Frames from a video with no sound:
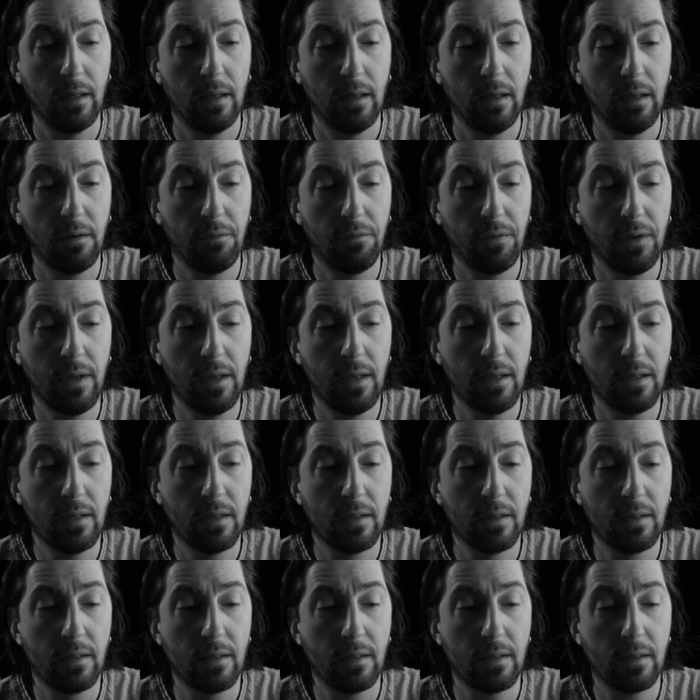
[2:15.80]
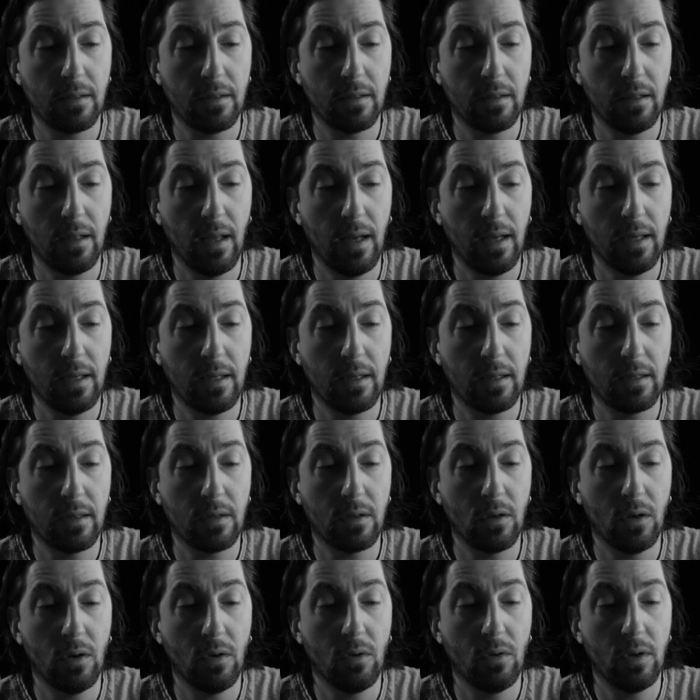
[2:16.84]
"It feels like
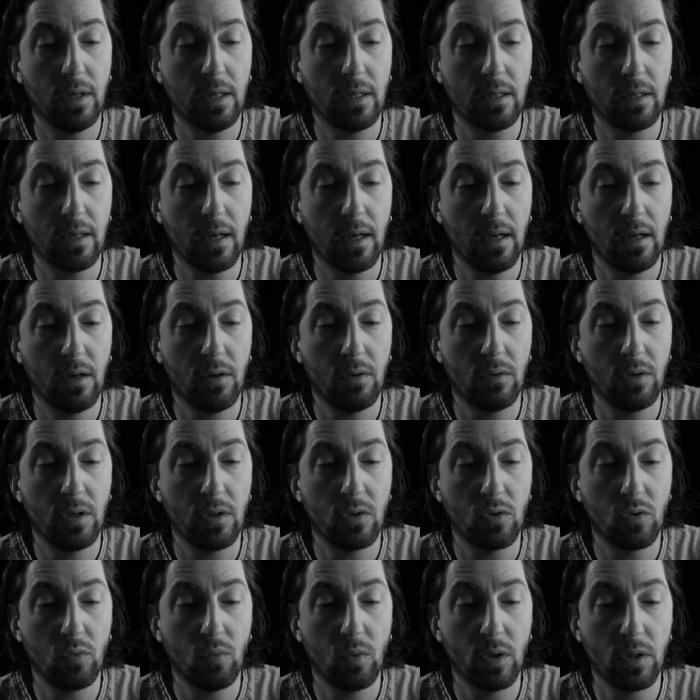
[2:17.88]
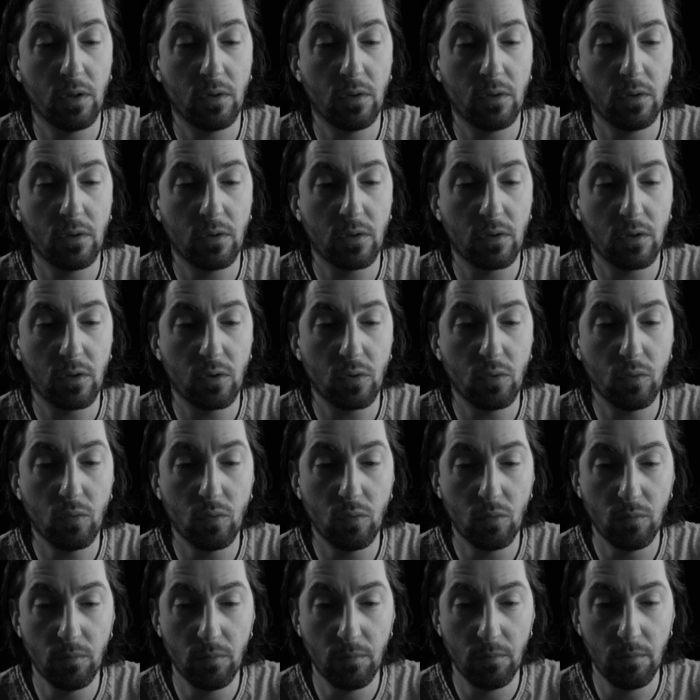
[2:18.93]
going down into one's
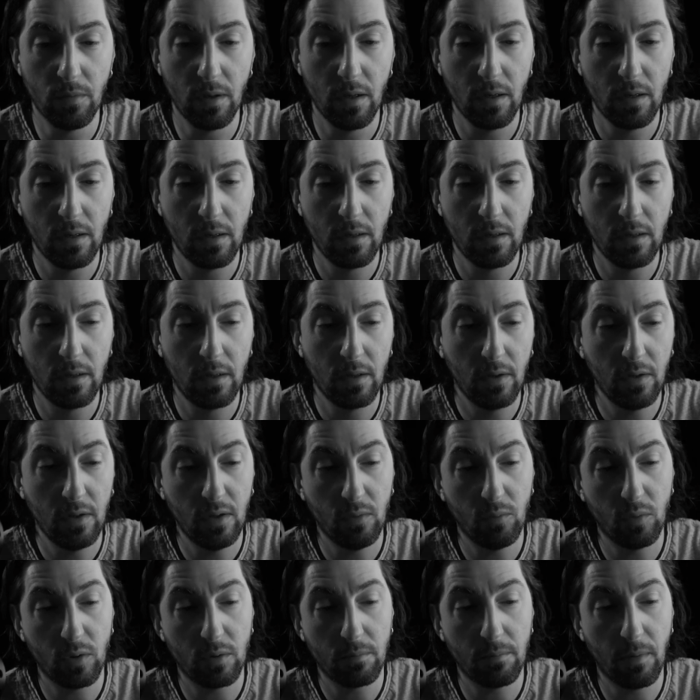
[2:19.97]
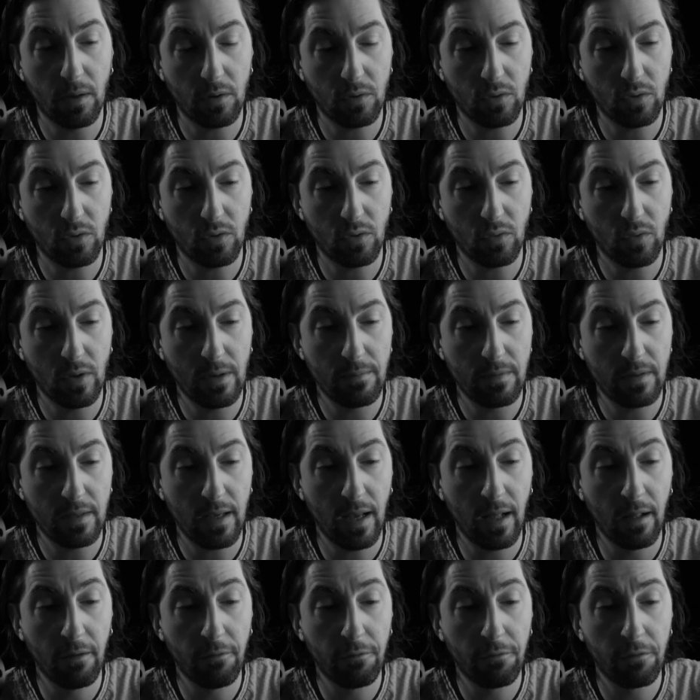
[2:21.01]
tomb," he would mutter to
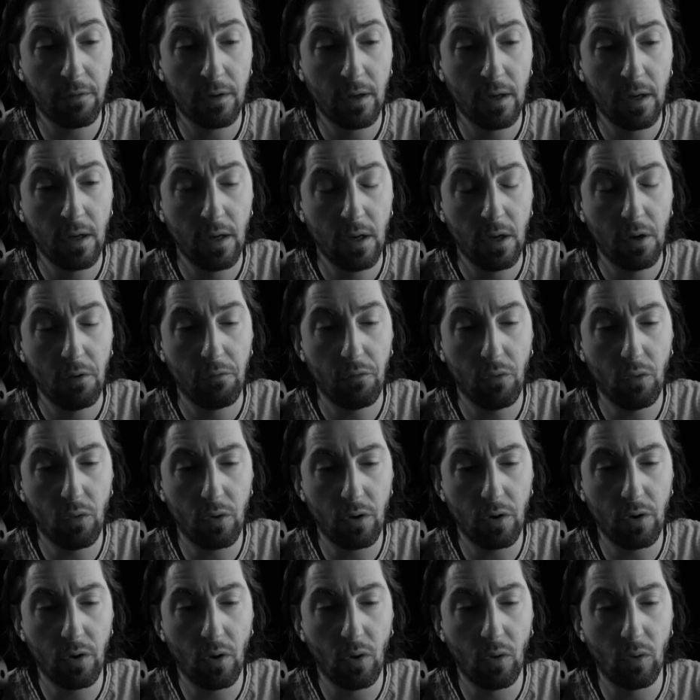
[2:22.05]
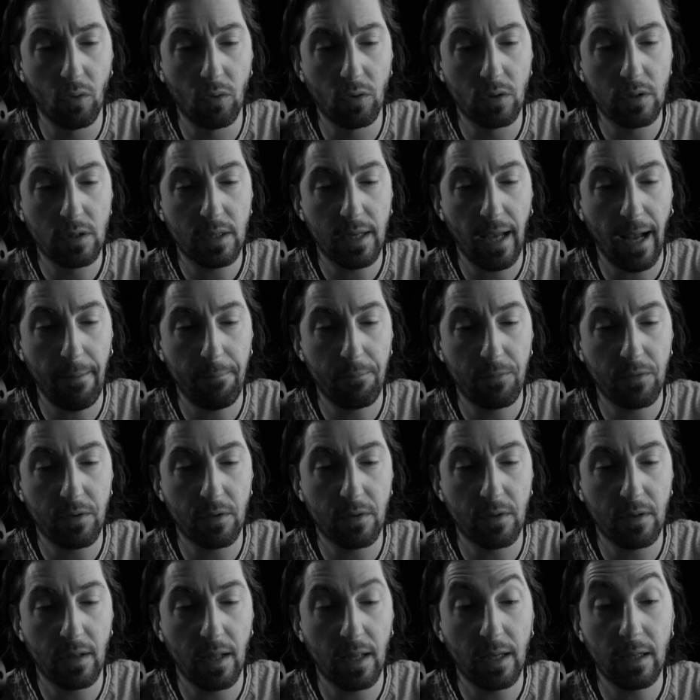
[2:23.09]
himself, "for an old
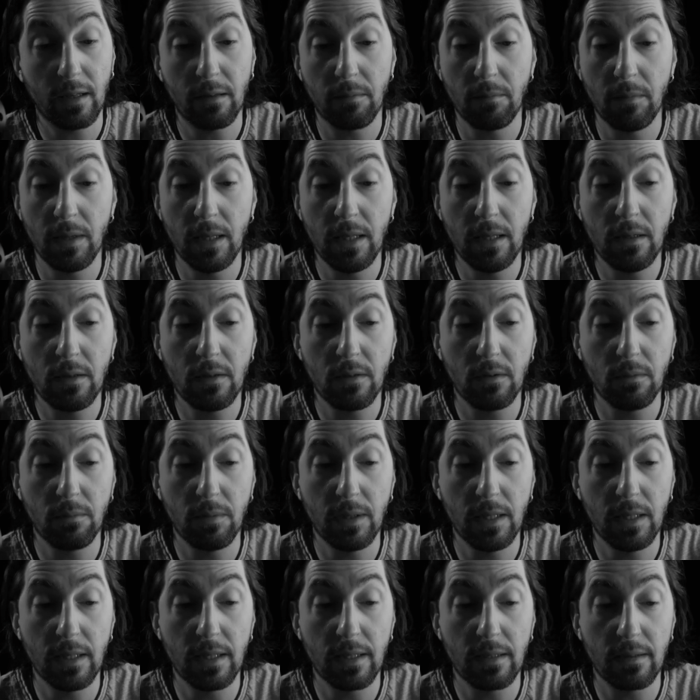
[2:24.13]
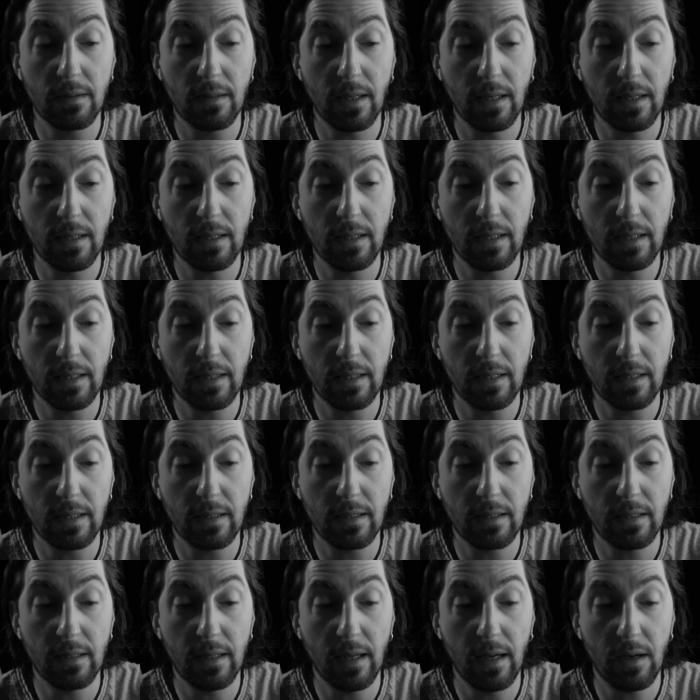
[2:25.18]
captain like me to be descending
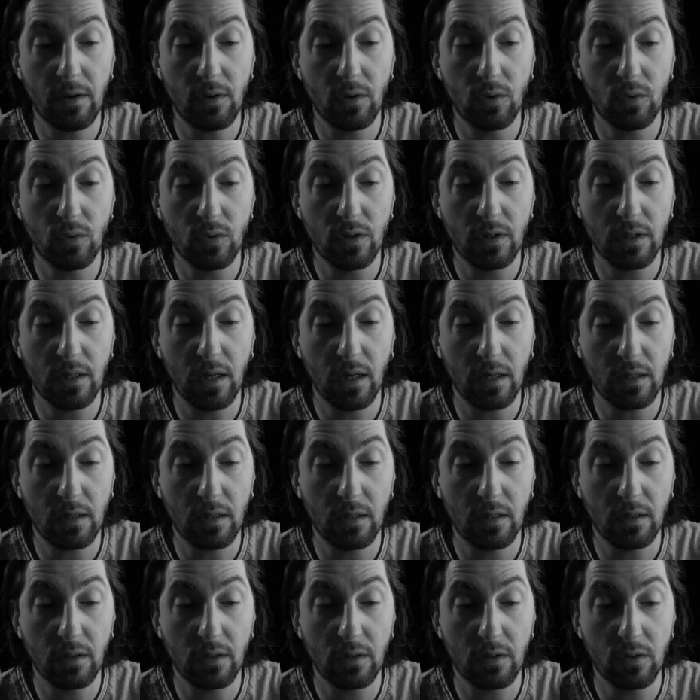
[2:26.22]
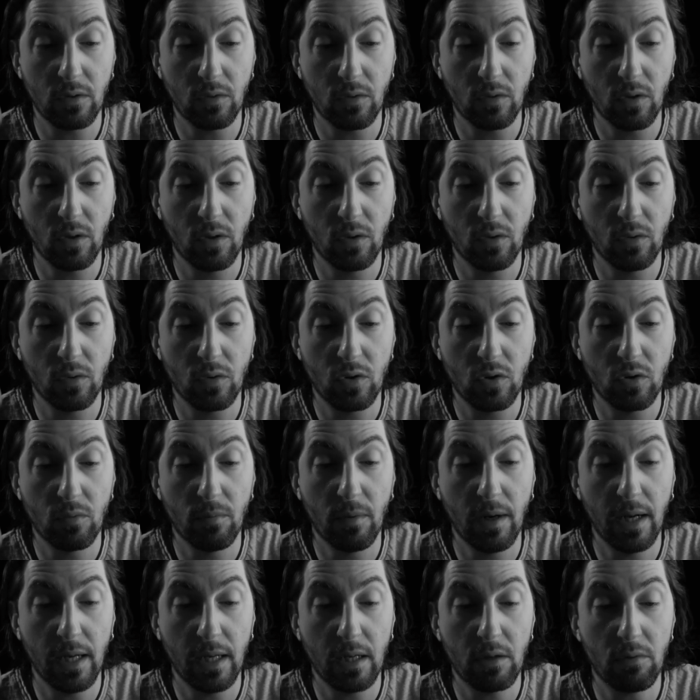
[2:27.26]
this narrow scuttle to go to
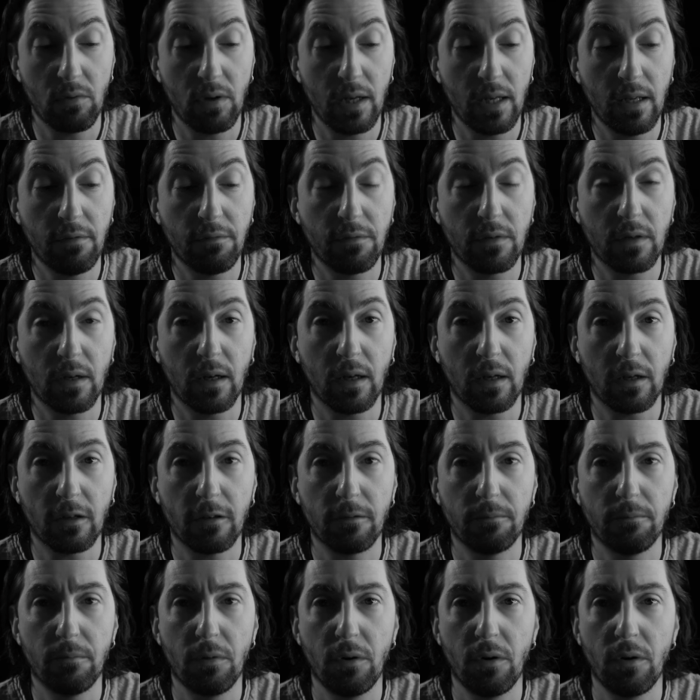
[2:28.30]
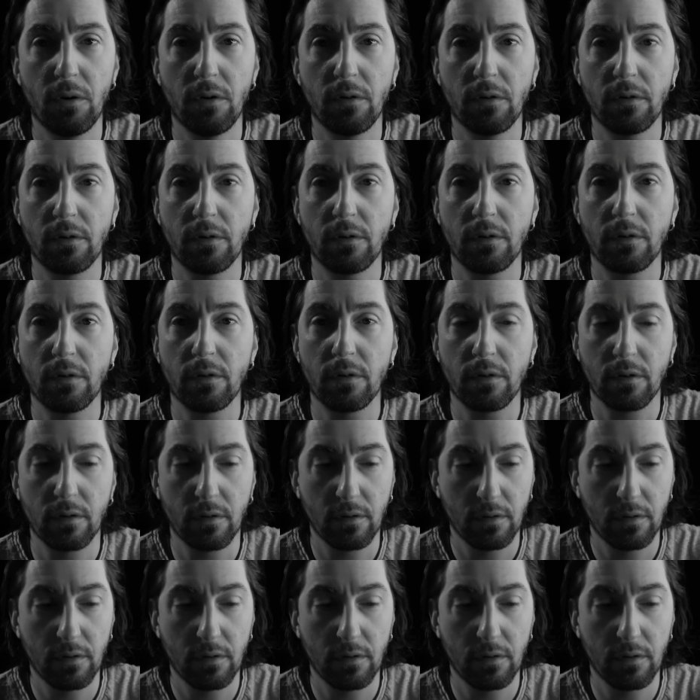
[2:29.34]
my grave-duck berth."